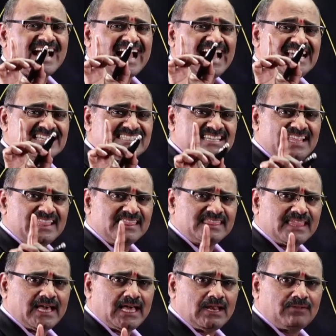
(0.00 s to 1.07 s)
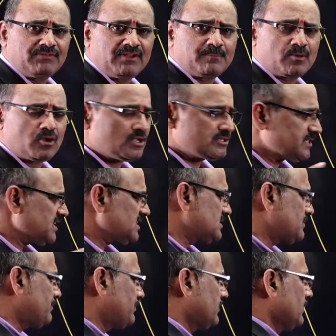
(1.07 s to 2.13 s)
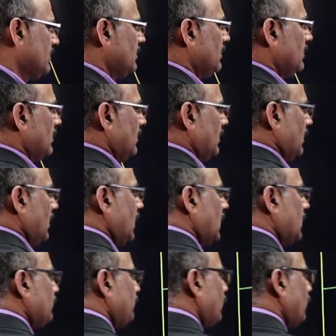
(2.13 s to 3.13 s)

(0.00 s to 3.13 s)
isenthalpic process, and